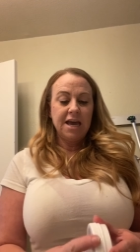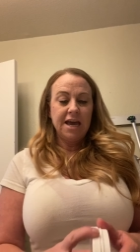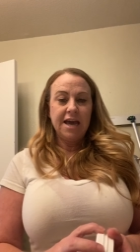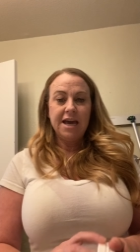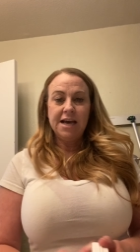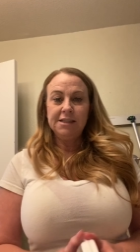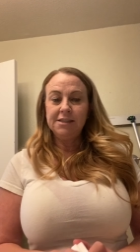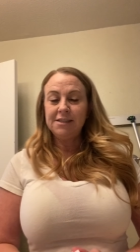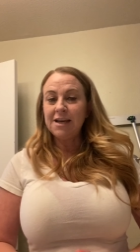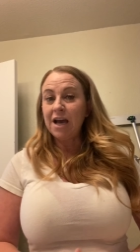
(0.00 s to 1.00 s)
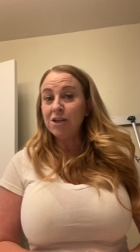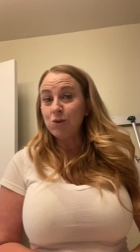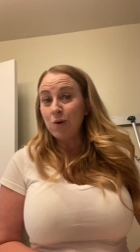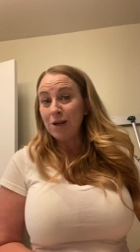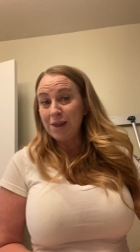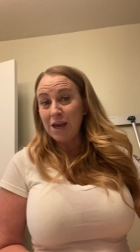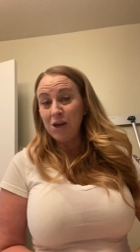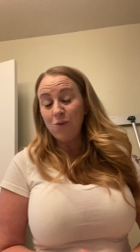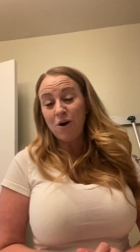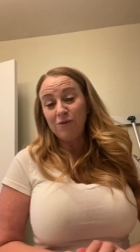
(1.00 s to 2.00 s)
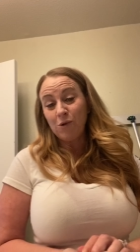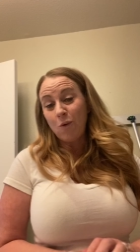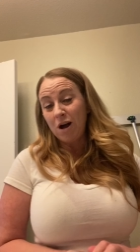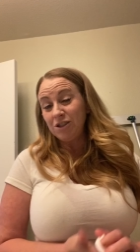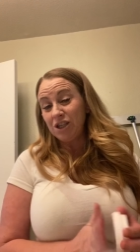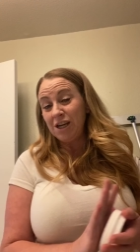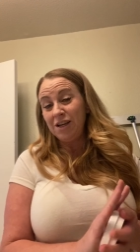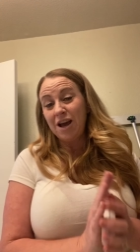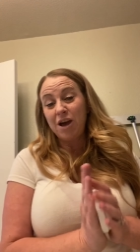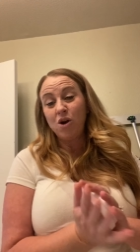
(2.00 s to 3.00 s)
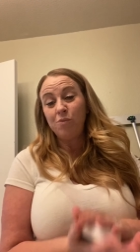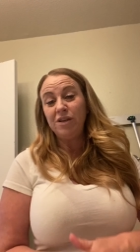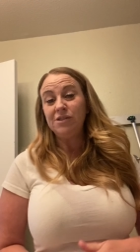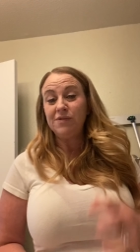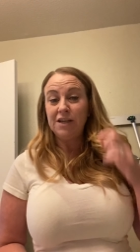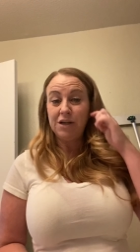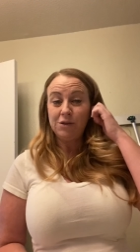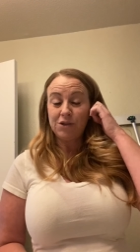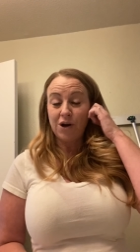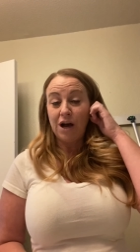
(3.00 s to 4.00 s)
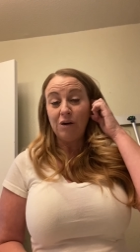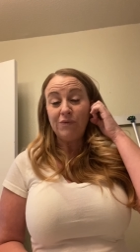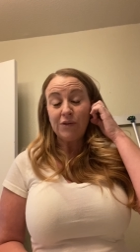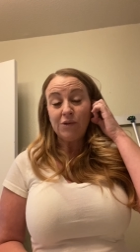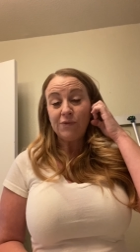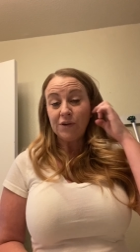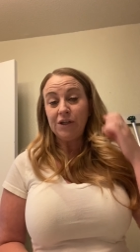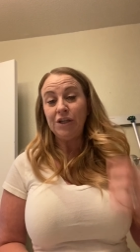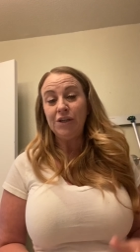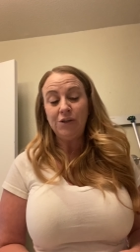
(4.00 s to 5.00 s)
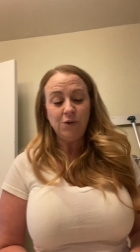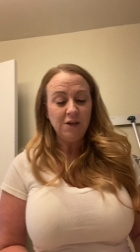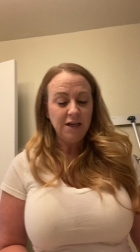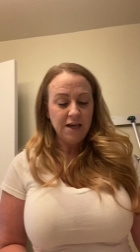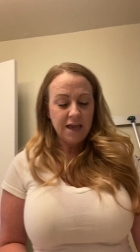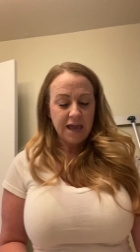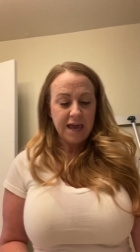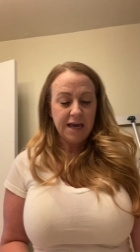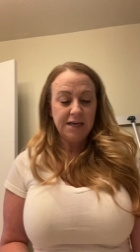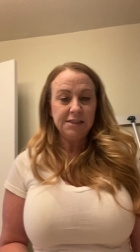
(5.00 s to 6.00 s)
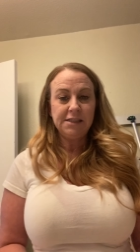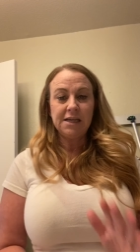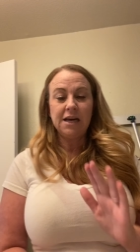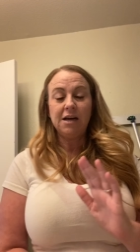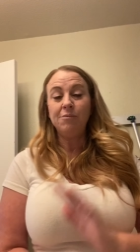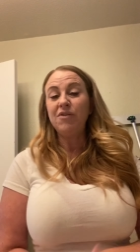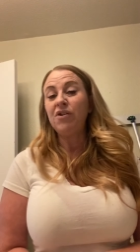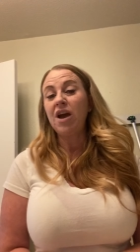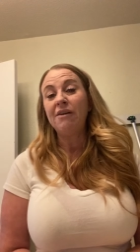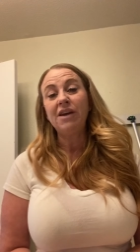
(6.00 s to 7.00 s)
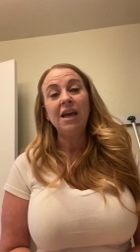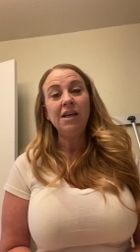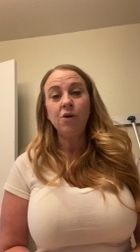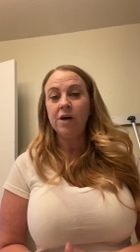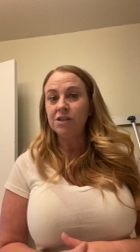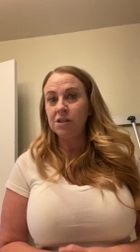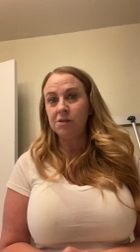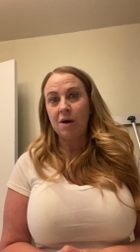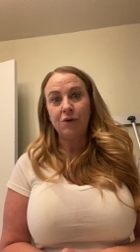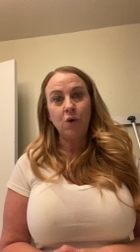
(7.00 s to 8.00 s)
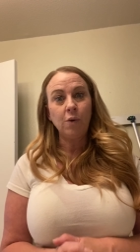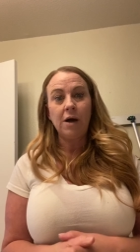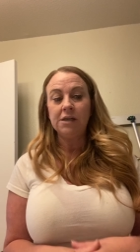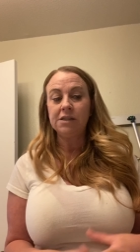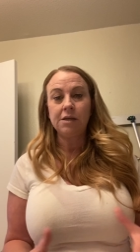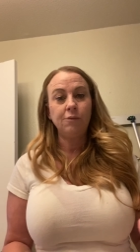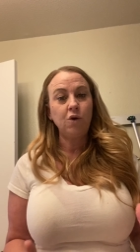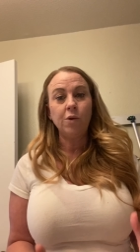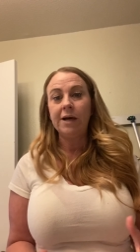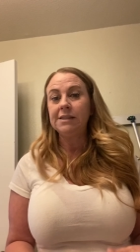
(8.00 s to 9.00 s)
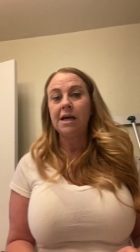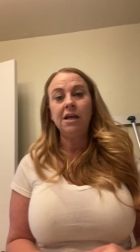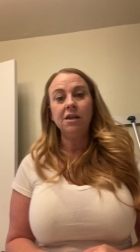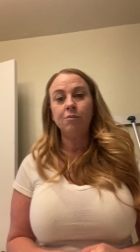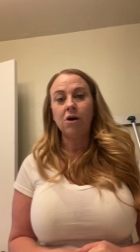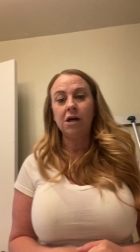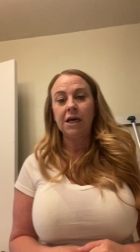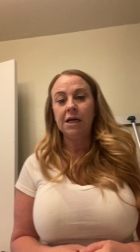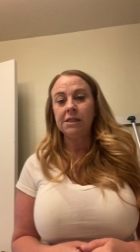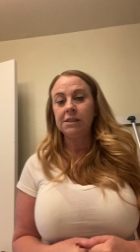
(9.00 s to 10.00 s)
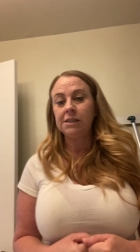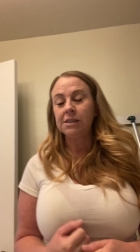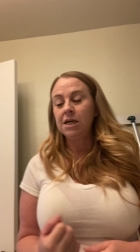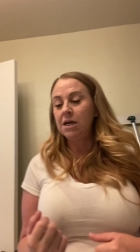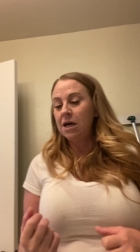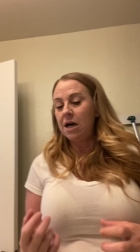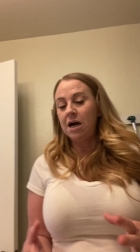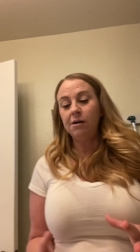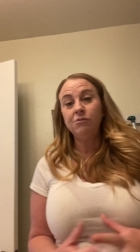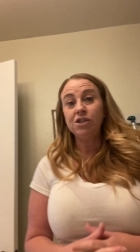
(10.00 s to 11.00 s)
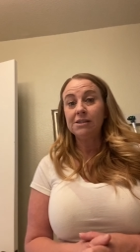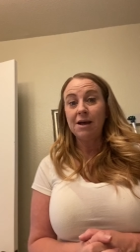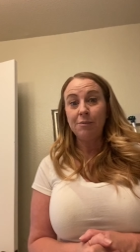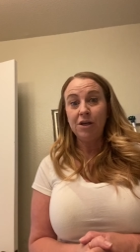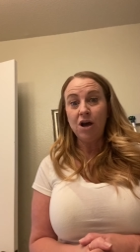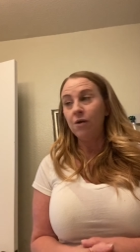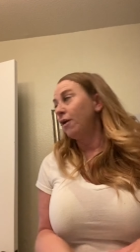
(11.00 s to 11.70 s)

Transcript: And I just want to thank you all for watching. I hope these videos are helpful for you. And um, if you have any questions about Norwex, Norwex any of the products, um, just let me know.